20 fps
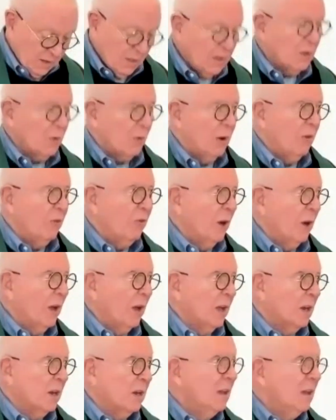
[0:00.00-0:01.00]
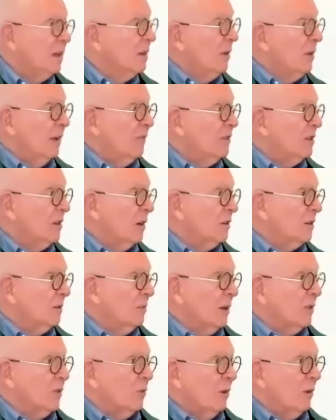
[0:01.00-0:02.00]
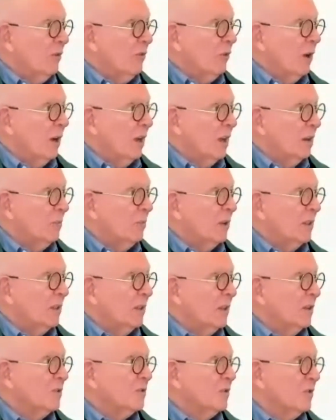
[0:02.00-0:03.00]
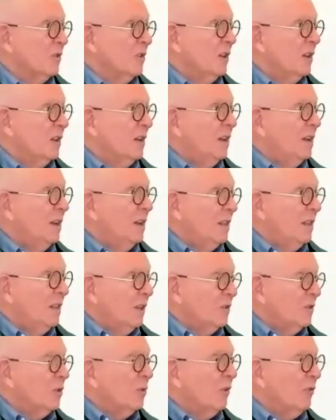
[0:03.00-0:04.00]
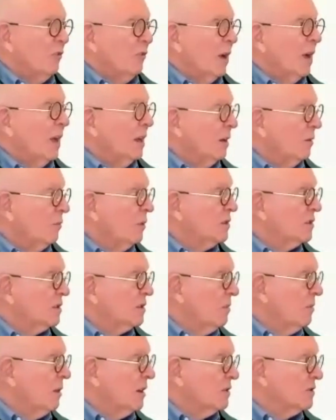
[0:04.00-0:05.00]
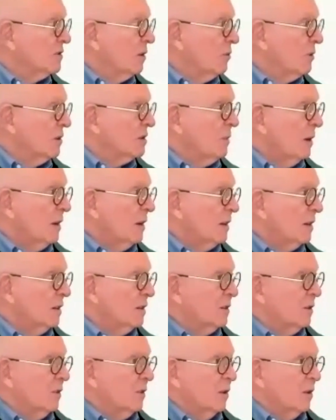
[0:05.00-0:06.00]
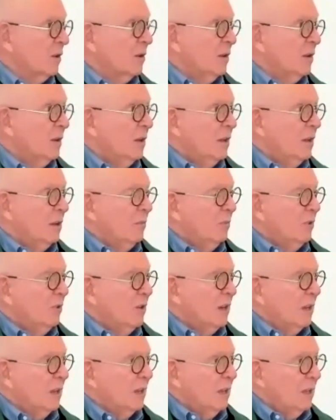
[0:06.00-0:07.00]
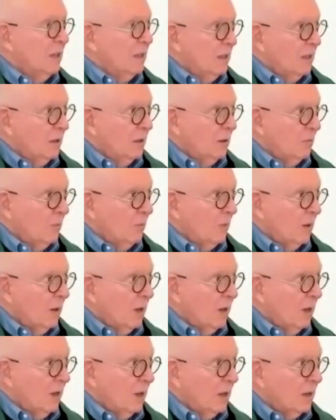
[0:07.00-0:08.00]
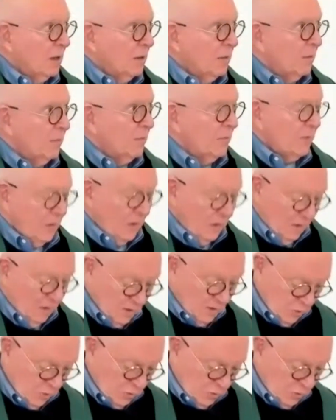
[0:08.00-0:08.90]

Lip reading: as in the refrain, we haven't talked about the refrain, but there's a refrain in which the monks are responding to the Buddha in the